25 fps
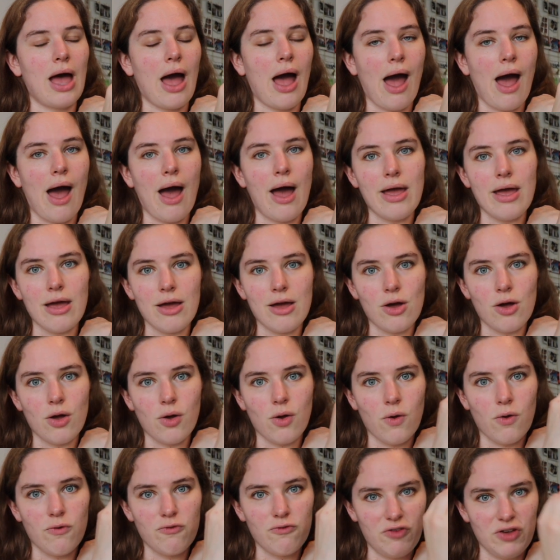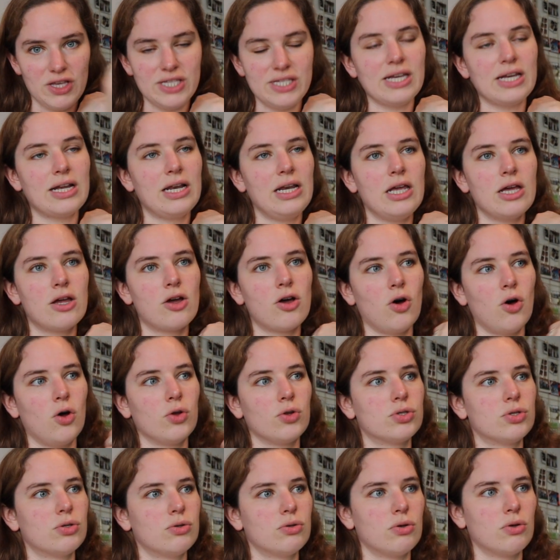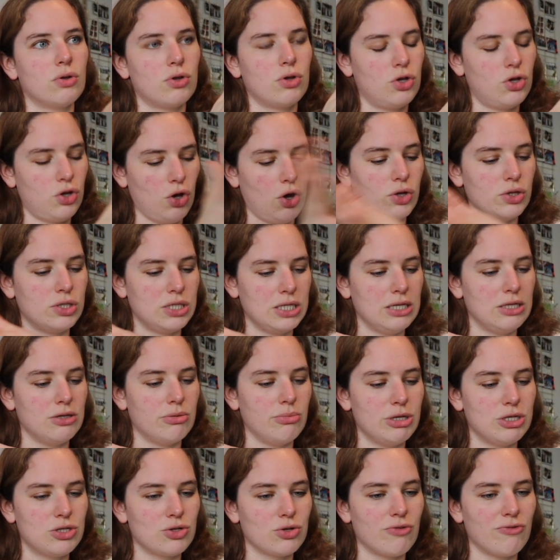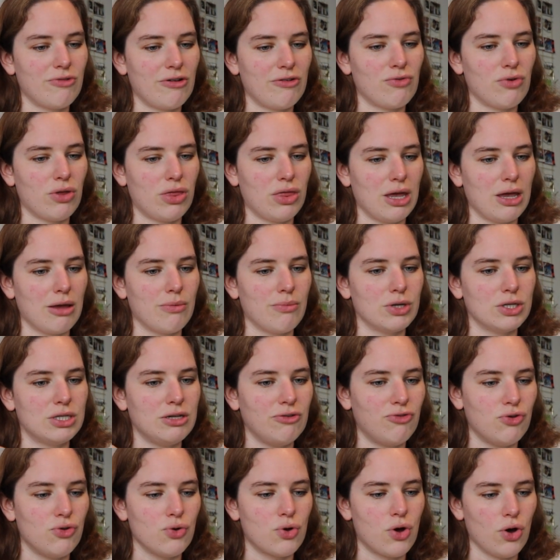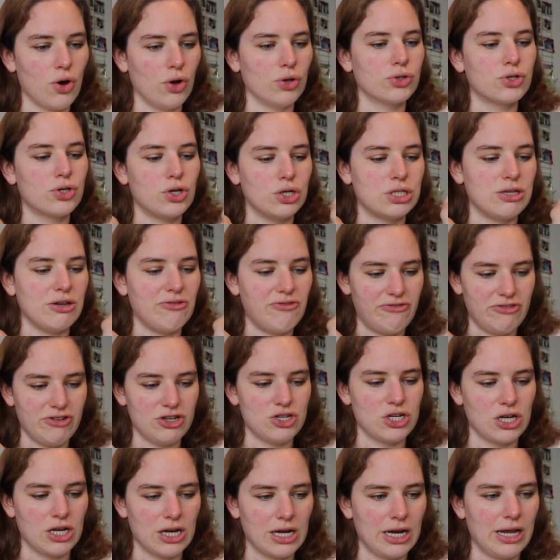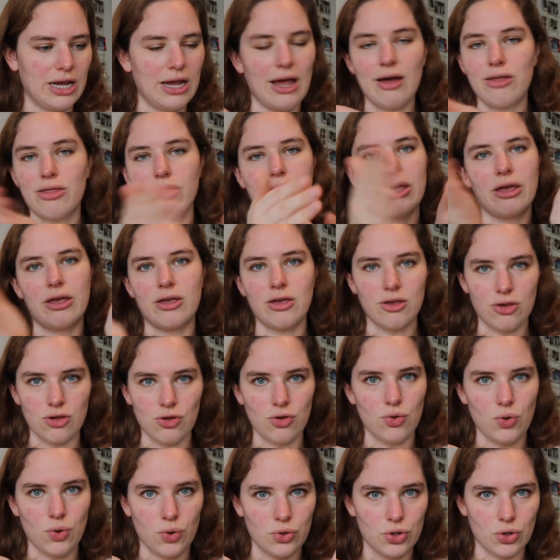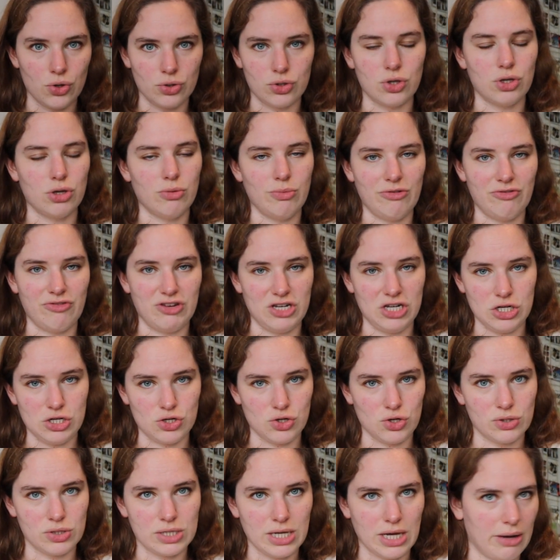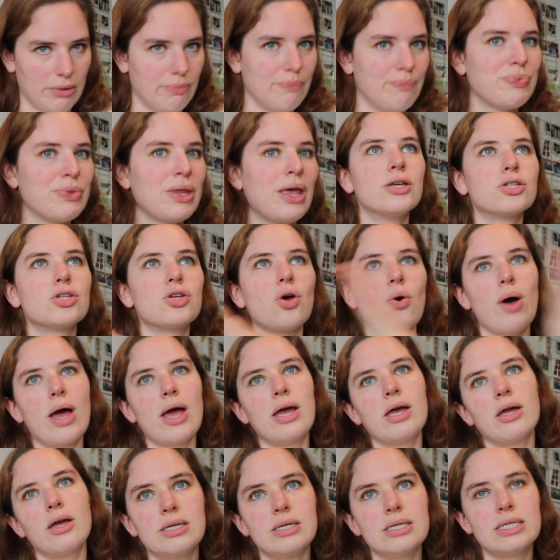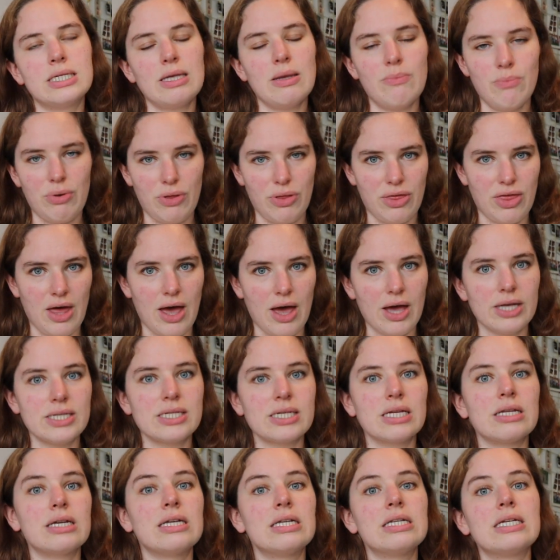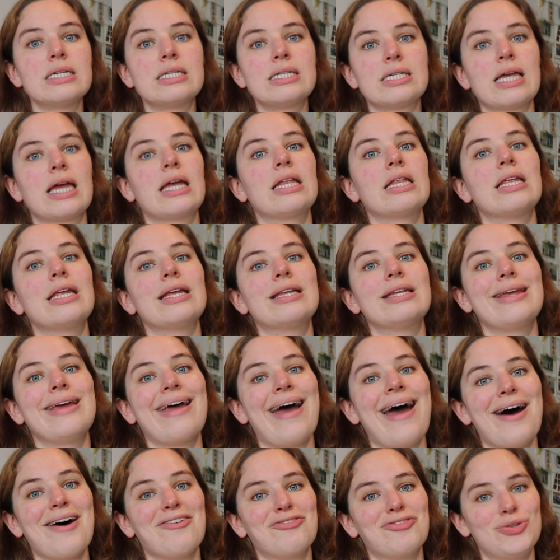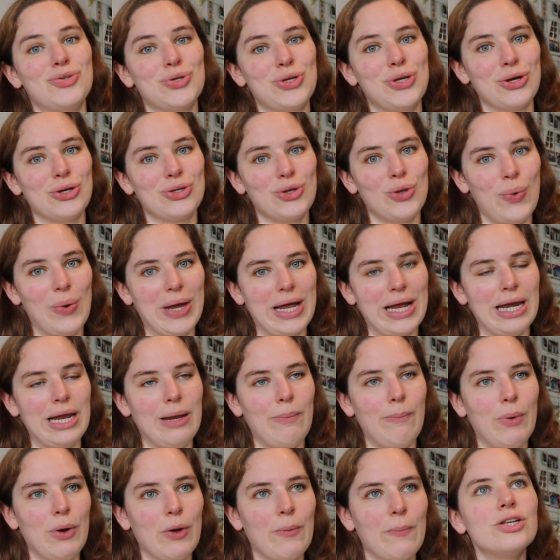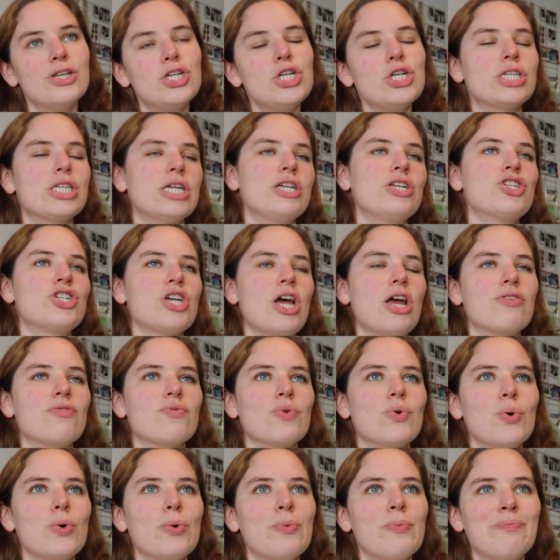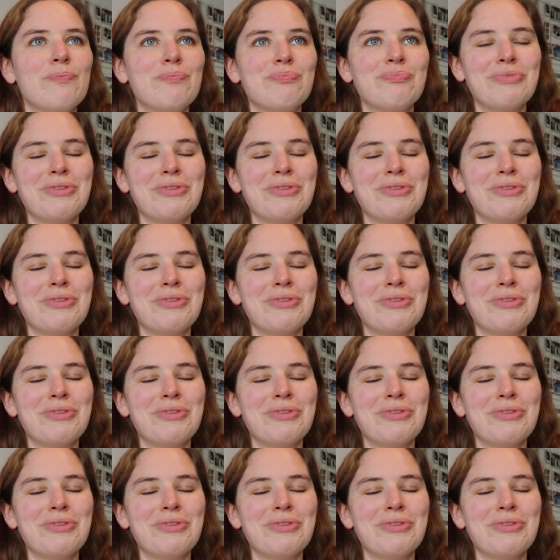I physically can't cut in the middle of everything. But if you can't cut efficiently, I think you're not going to be finished on time. So I sympathize and understand that they have to cut quickly. But just in general,